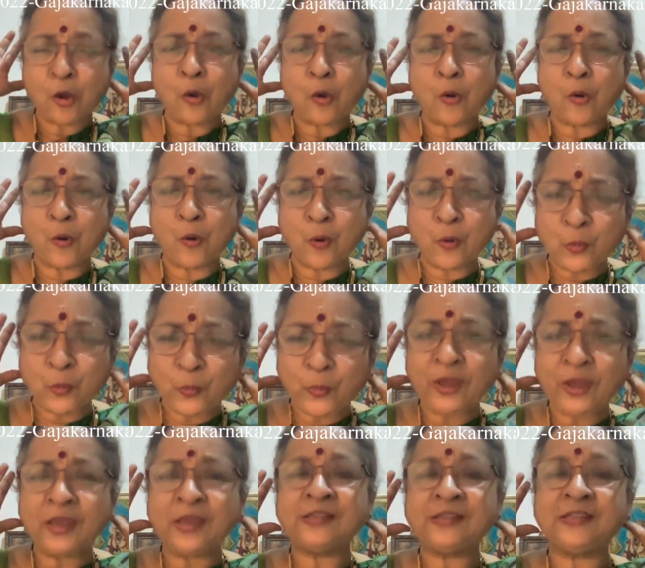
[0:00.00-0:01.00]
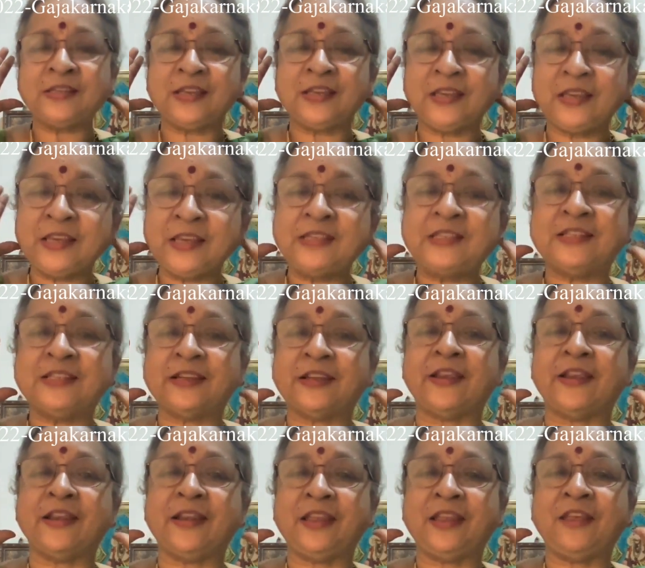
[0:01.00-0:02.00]
always is
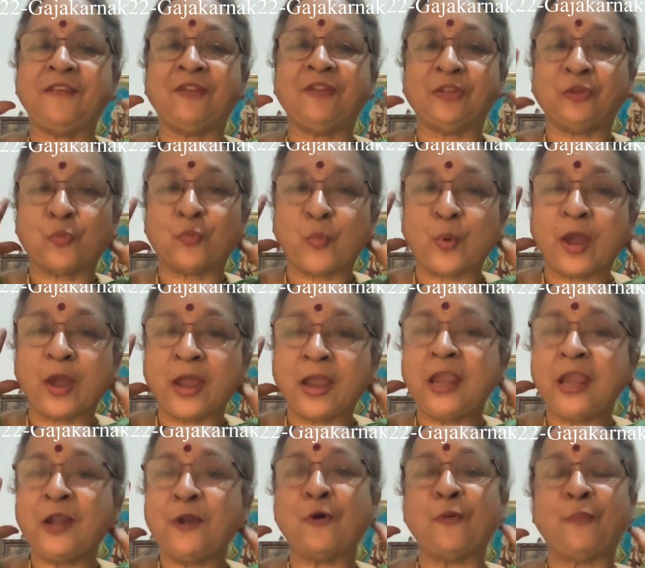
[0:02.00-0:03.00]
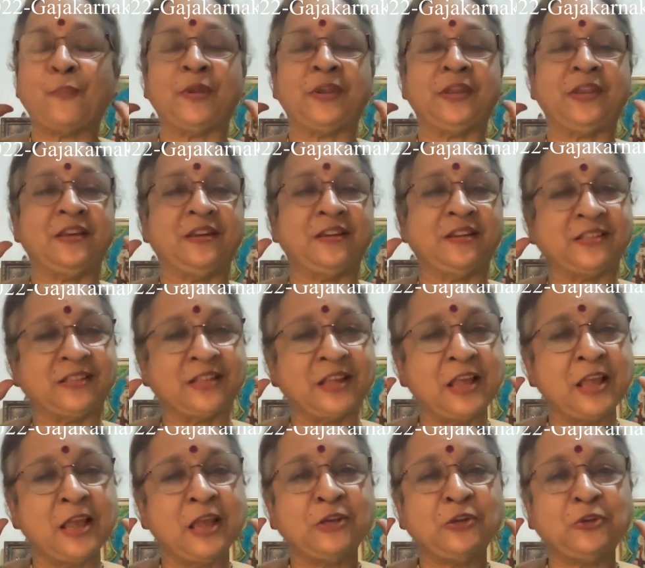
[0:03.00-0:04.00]
ready with wide open ears
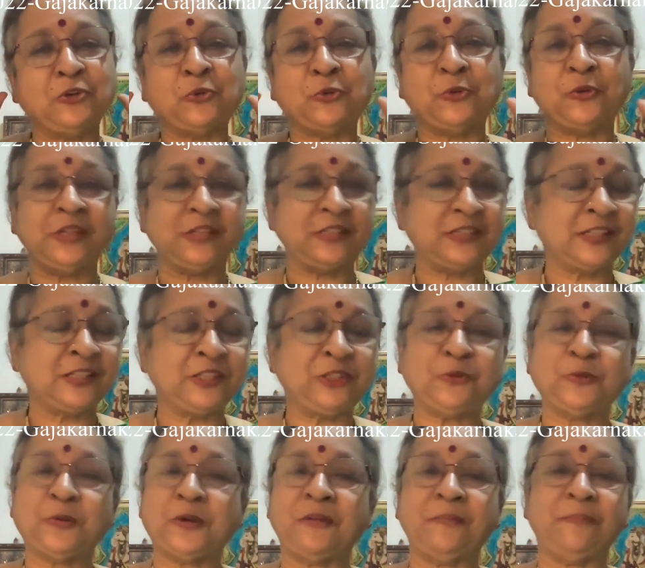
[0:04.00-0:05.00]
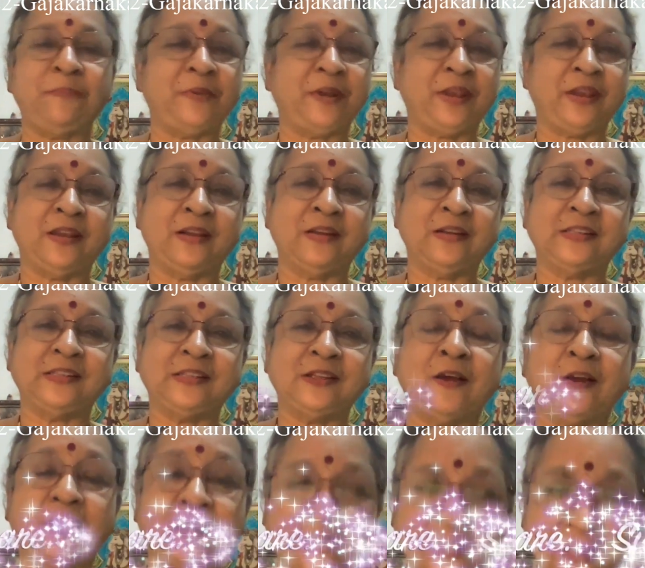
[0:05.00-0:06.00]
to listen to our prayers,
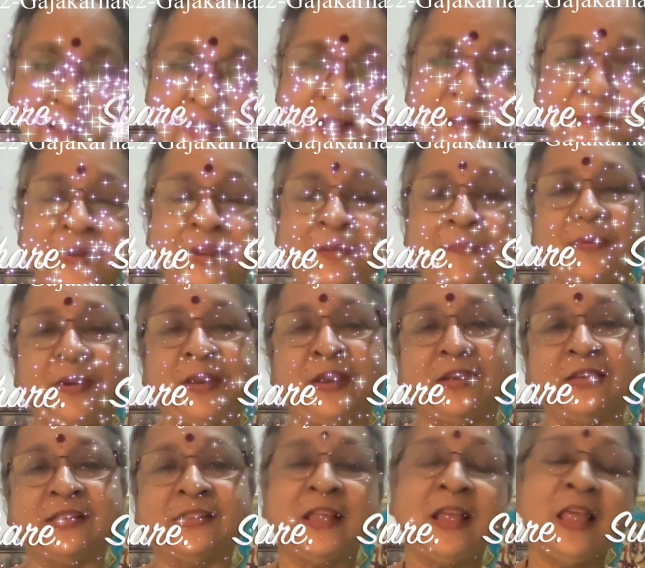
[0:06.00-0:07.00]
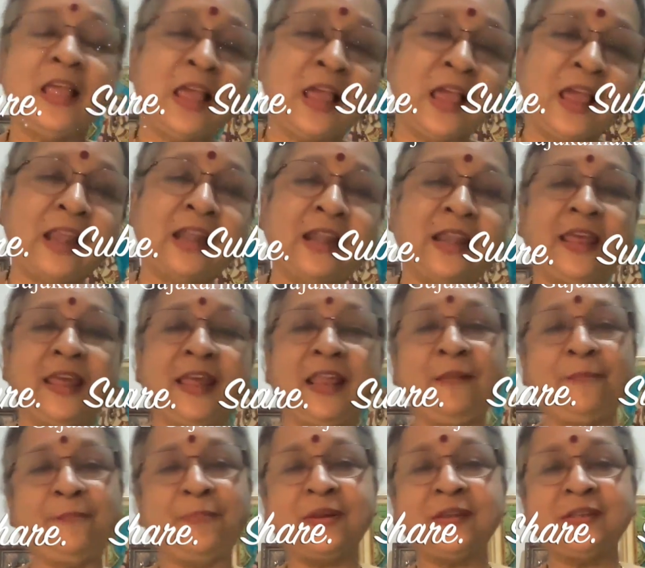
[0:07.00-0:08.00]
our dharmic prayers, and
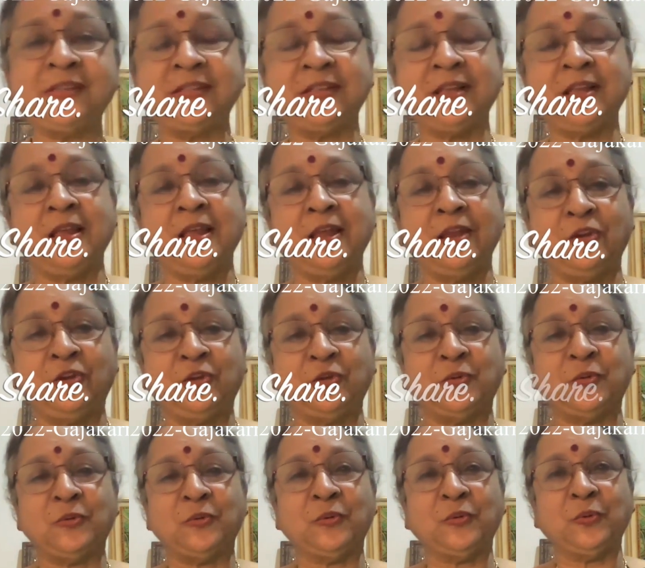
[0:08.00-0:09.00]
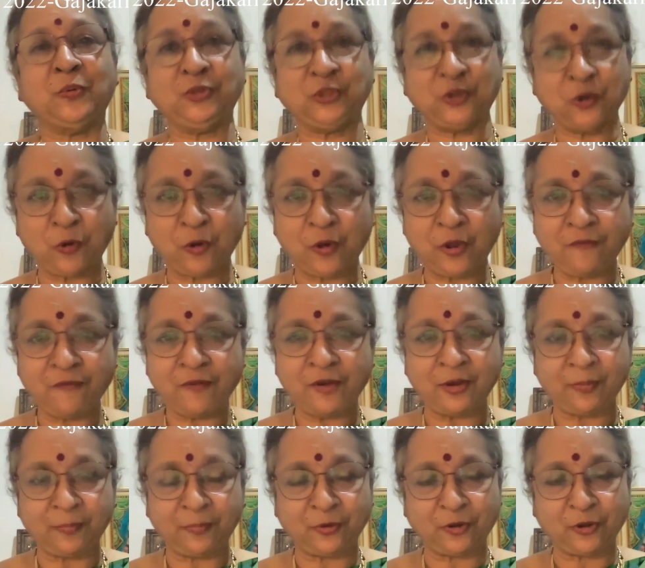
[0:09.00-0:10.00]
help us to solve
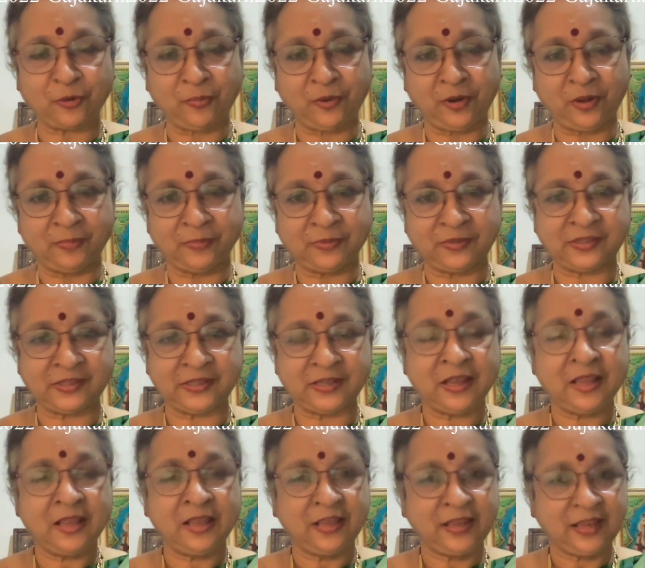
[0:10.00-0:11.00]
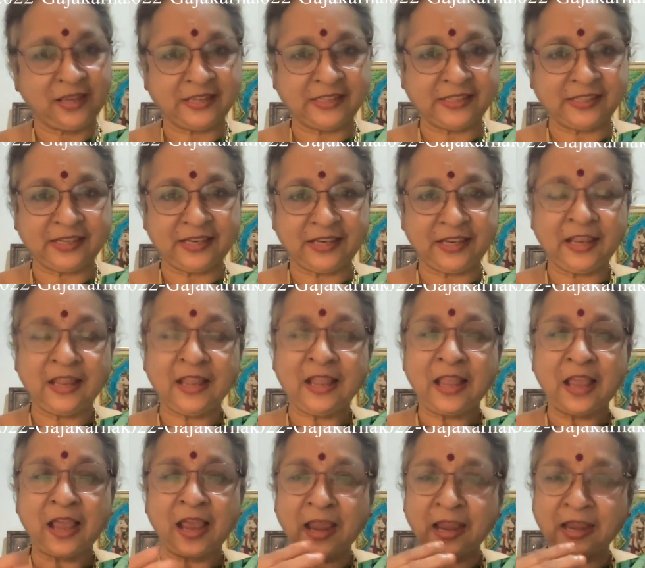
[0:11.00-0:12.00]
our problems easily
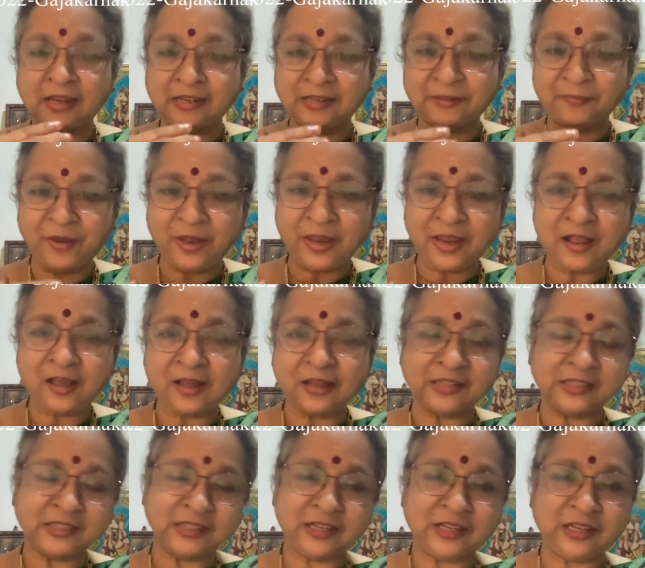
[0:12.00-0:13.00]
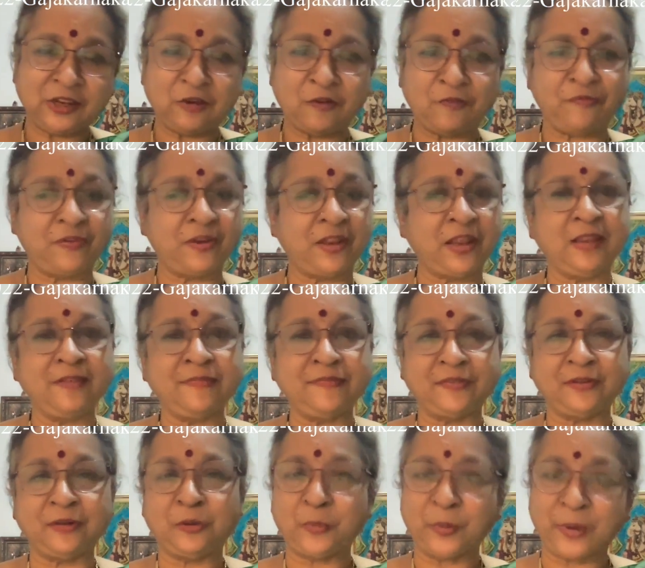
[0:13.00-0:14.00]
and make our journey of life
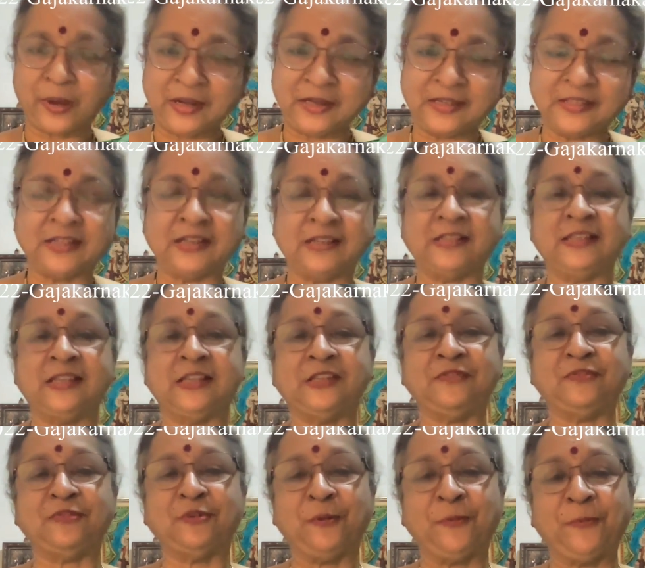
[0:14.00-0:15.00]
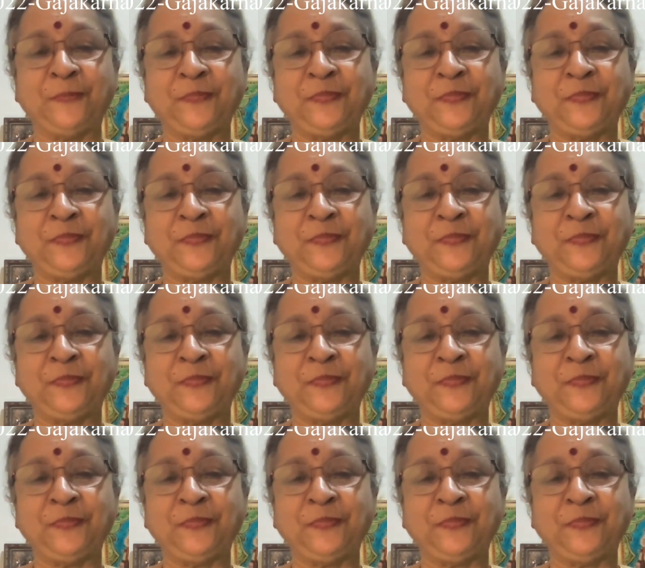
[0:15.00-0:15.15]
quite successful.